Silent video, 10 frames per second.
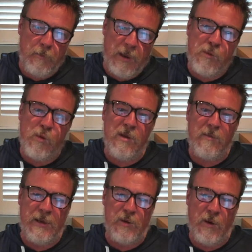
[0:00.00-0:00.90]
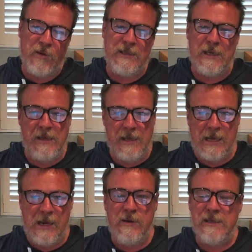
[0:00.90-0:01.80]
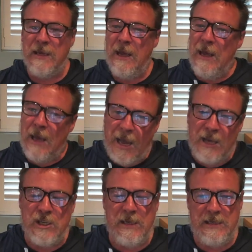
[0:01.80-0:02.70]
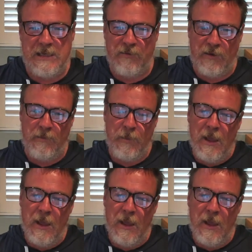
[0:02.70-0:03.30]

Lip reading: people with mental illness and their carers actually suffer.